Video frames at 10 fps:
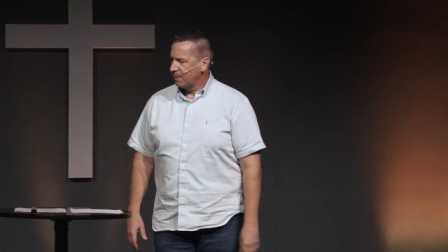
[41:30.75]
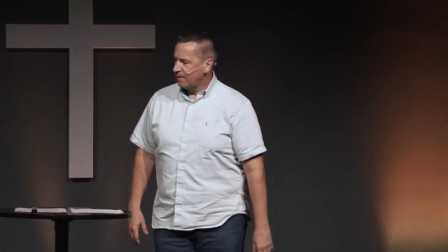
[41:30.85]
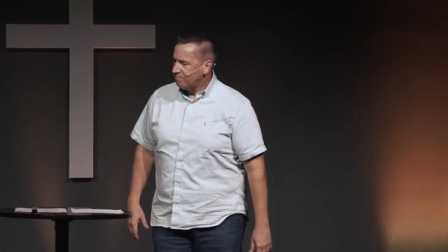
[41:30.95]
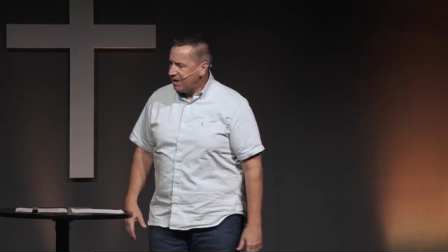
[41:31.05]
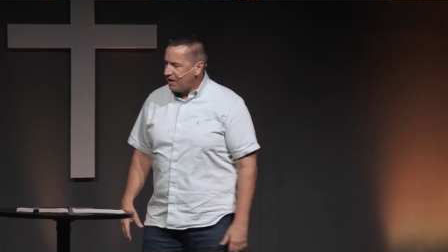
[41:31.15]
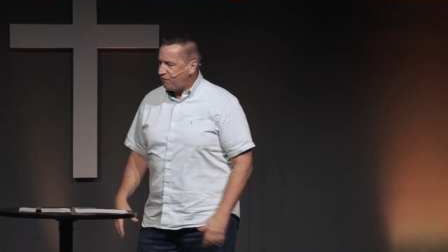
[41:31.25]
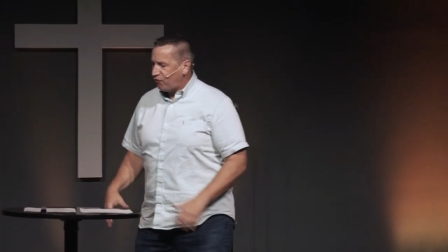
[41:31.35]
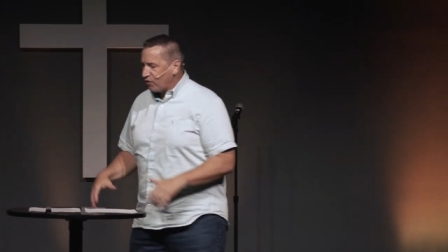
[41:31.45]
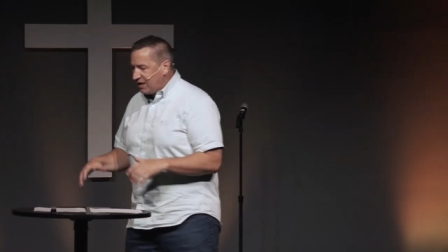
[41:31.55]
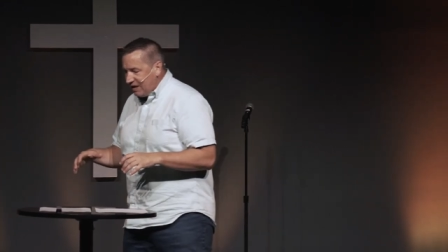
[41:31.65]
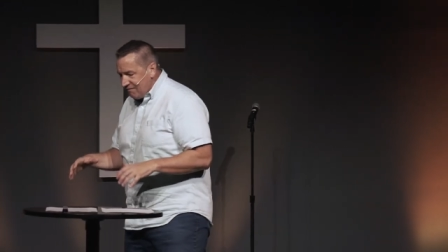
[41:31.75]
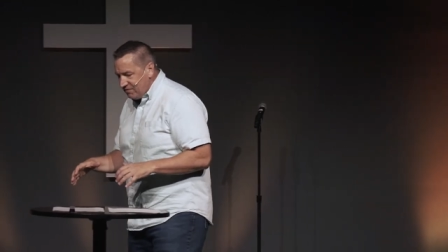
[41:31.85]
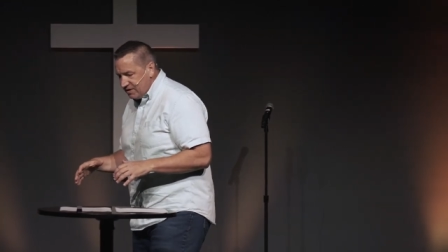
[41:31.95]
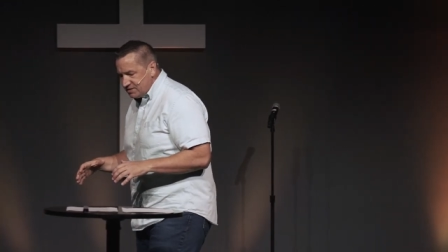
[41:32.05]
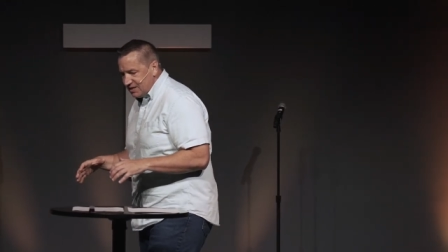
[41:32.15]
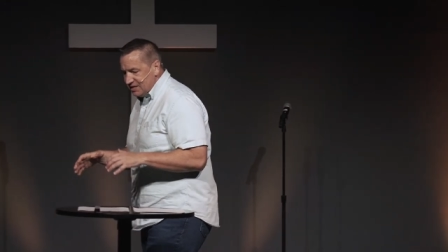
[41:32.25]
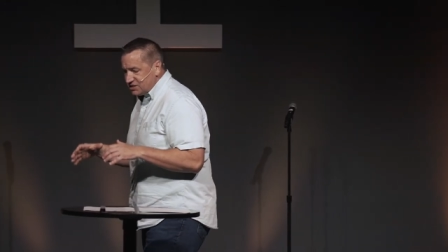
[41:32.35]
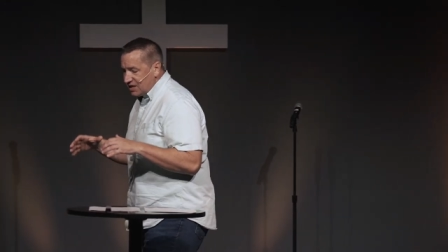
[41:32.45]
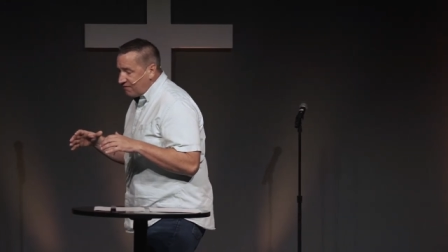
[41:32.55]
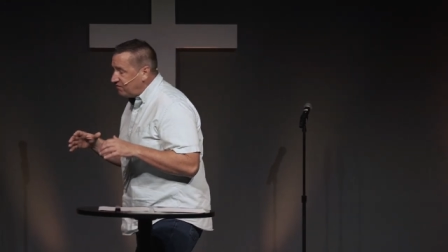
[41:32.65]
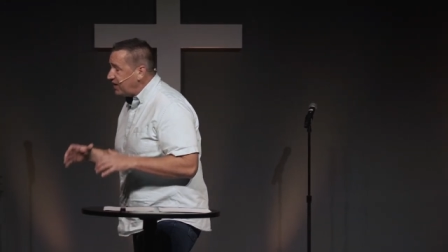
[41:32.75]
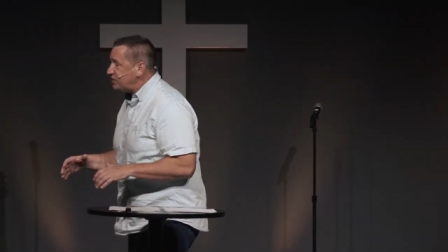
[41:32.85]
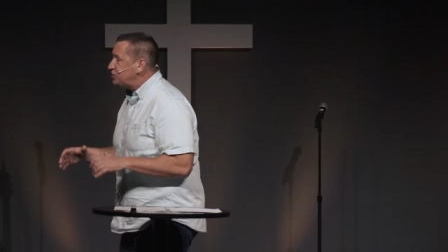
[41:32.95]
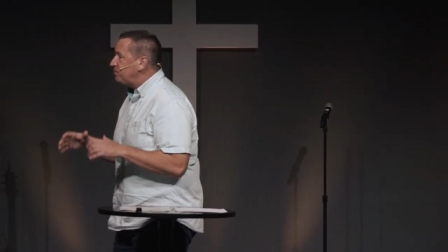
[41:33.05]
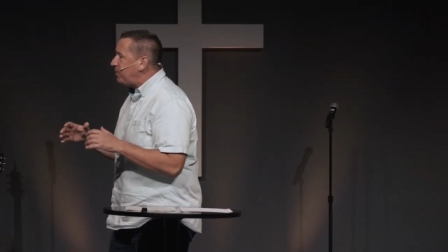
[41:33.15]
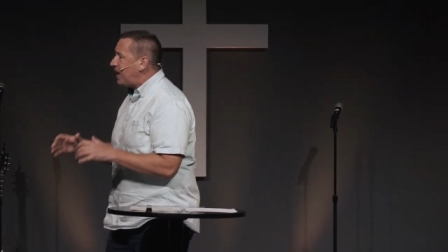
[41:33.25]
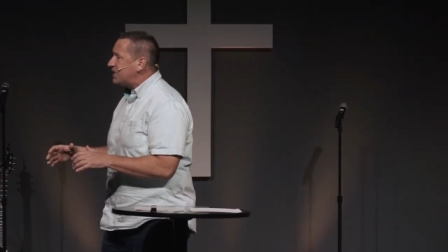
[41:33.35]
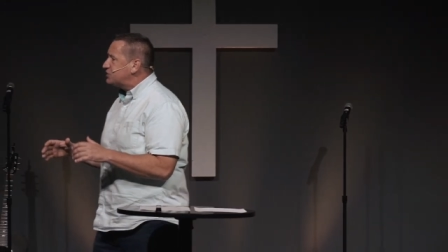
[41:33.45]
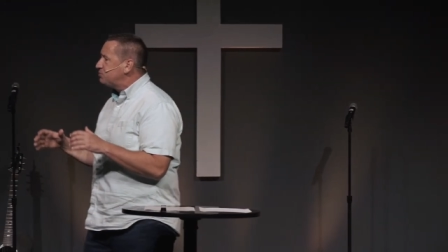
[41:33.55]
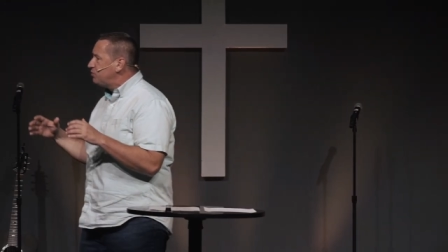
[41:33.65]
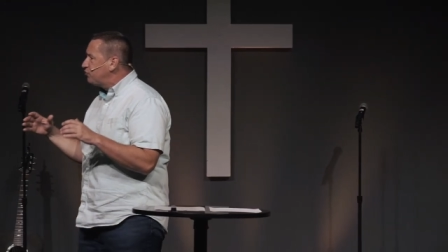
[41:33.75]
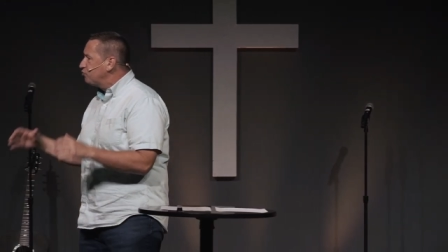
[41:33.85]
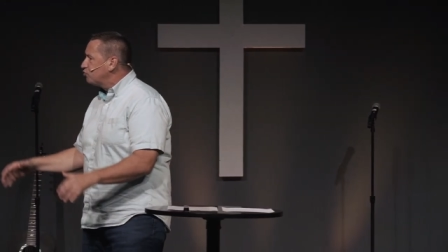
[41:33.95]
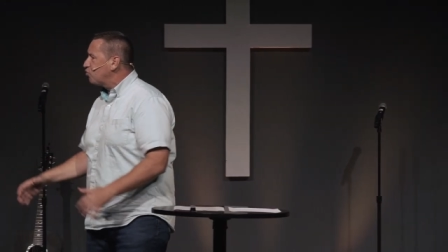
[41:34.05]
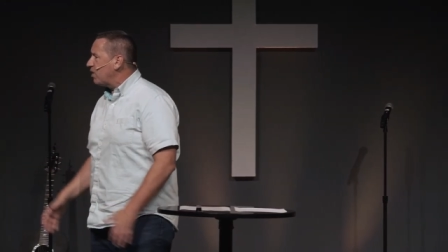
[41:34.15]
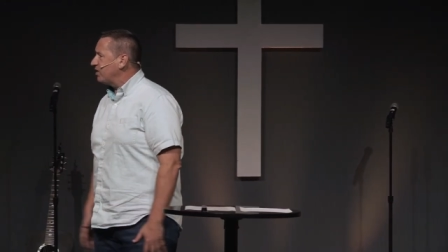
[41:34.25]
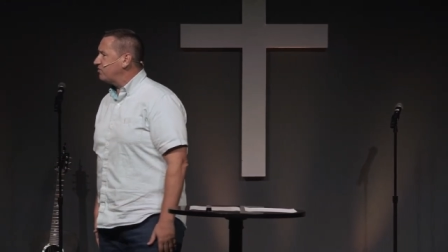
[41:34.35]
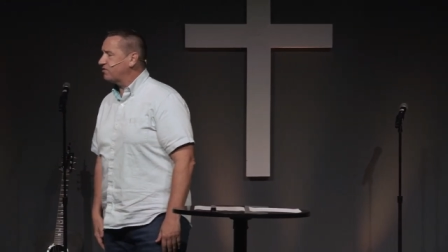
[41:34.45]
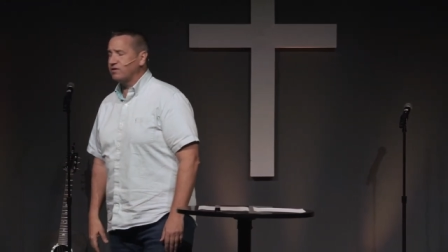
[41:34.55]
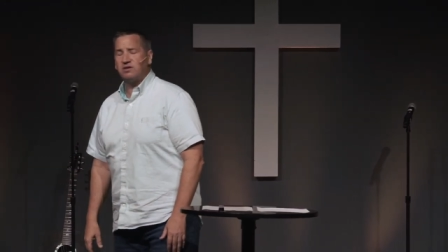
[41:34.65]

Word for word: made forgiveness and salvation possible through Christ.